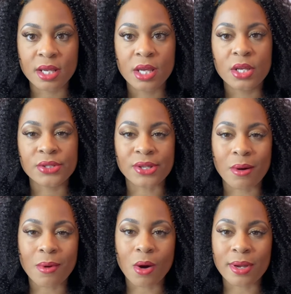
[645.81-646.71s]
So I'm
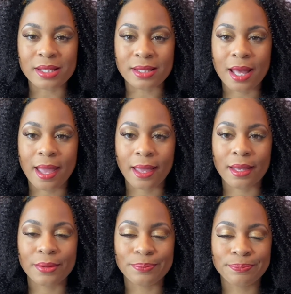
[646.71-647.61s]
always like
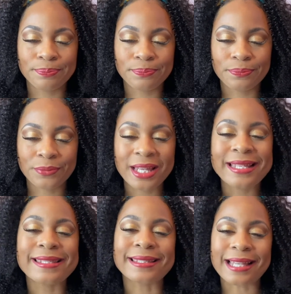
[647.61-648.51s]

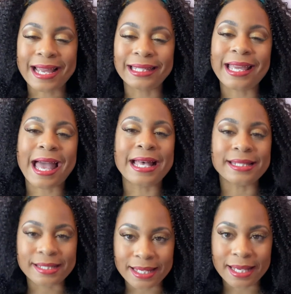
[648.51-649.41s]
slightly hesitant.